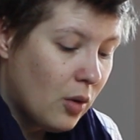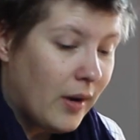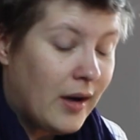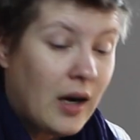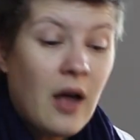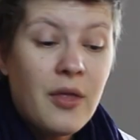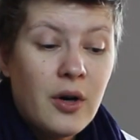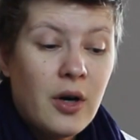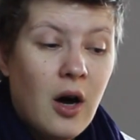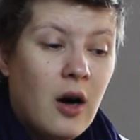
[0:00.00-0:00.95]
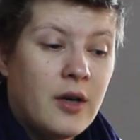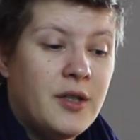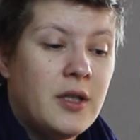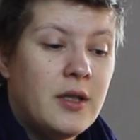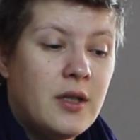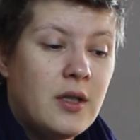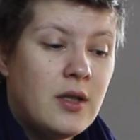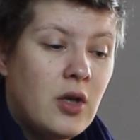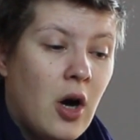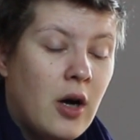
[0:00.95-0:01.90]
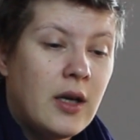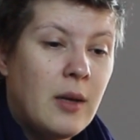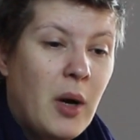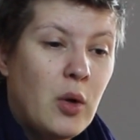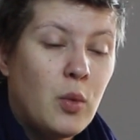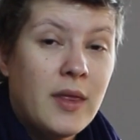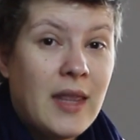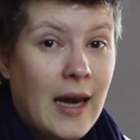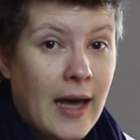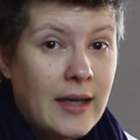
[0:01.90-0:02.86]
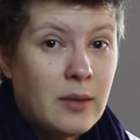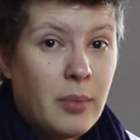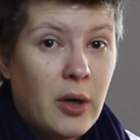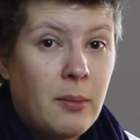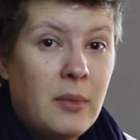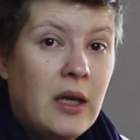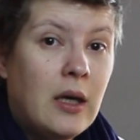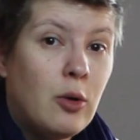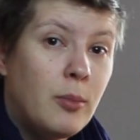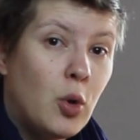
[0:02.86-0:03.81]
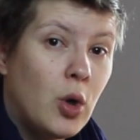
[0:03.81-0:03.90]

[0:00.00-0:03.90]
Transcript: other artists talking about what they liked about a medium